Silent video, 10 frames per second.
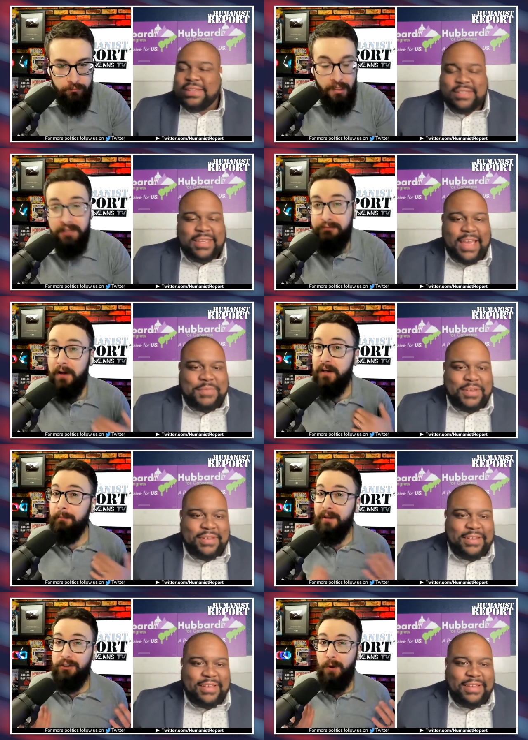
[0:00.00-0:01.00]
Speaker 1: He's funding Me
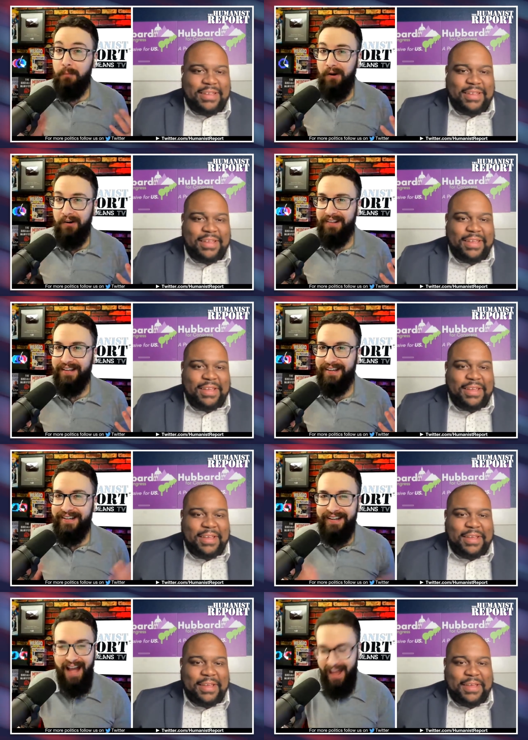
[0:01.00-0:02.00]
Too, apparently.
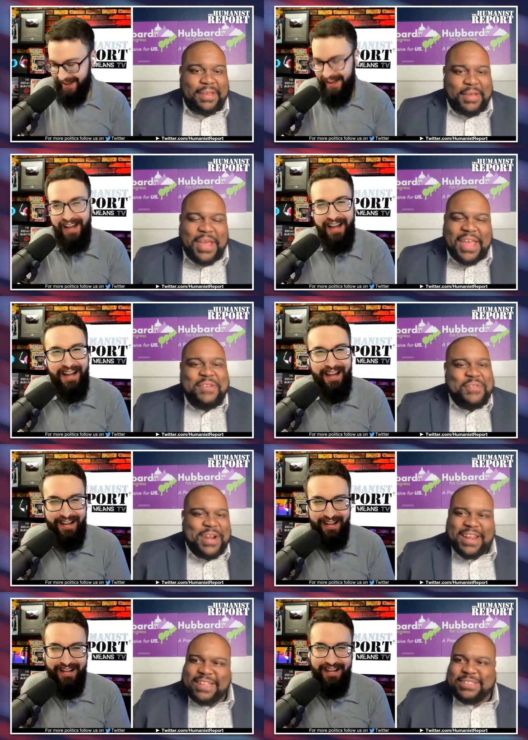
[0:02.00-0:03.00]
Right,
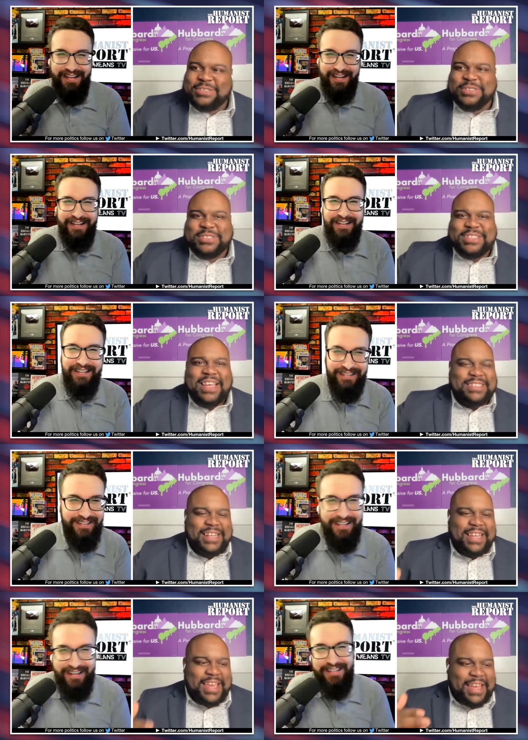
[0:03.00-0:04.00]
Speaker 2: I was going to say, it's
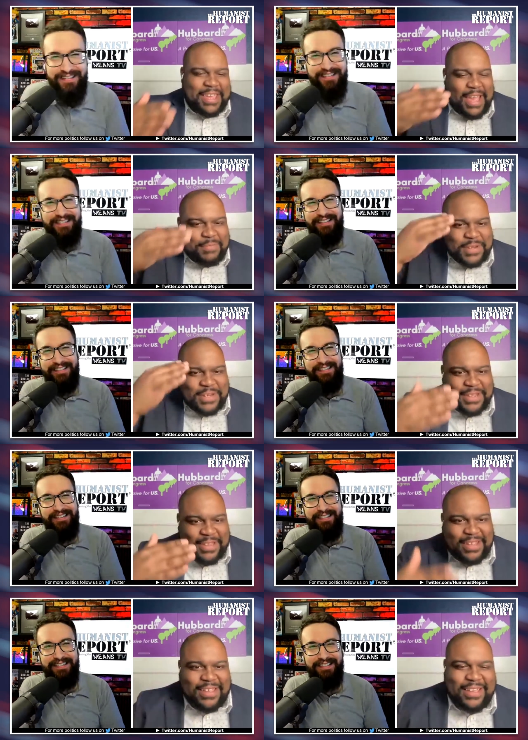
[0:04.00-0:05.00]
a captain
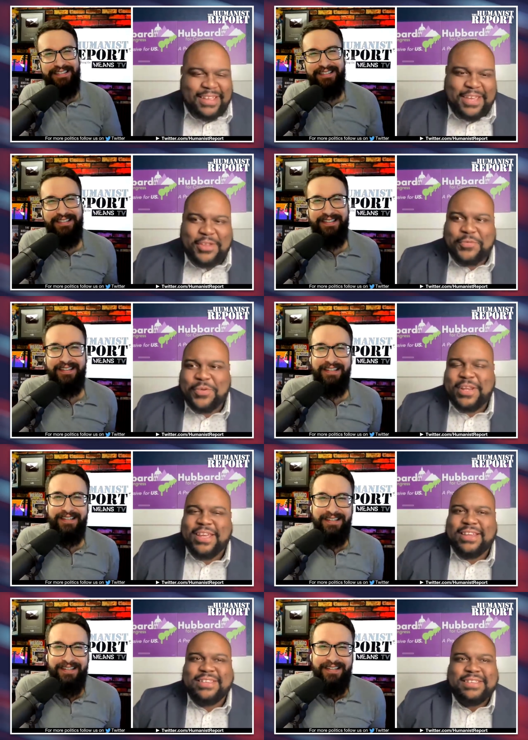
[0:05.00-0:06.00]
in the
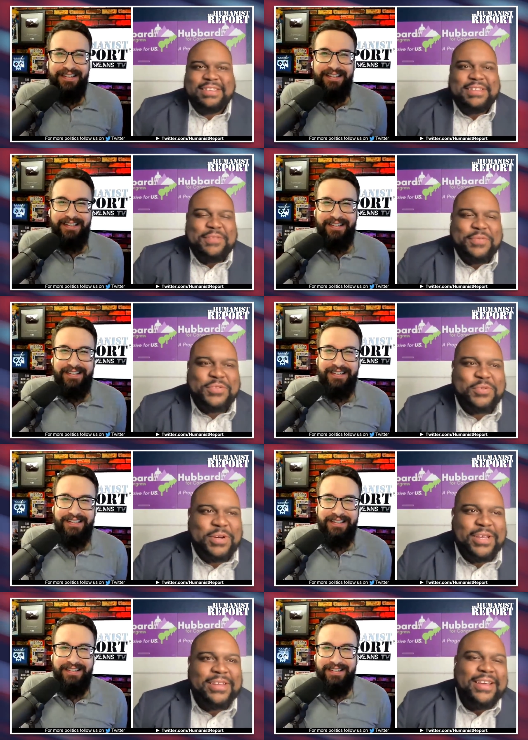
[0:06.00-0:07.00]
California Antifa
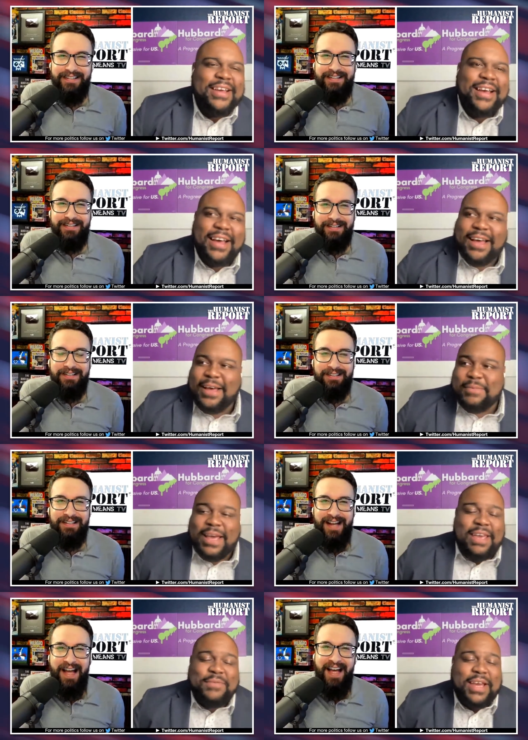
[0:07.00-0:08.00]
squad.
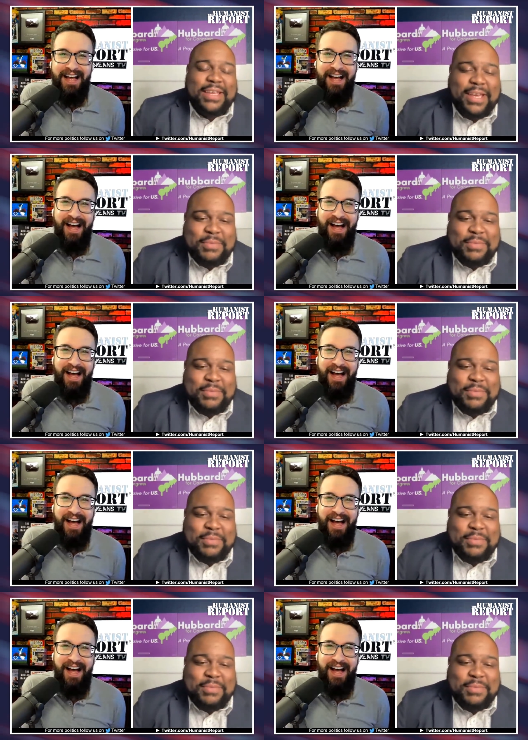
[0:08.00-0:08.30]
I'm not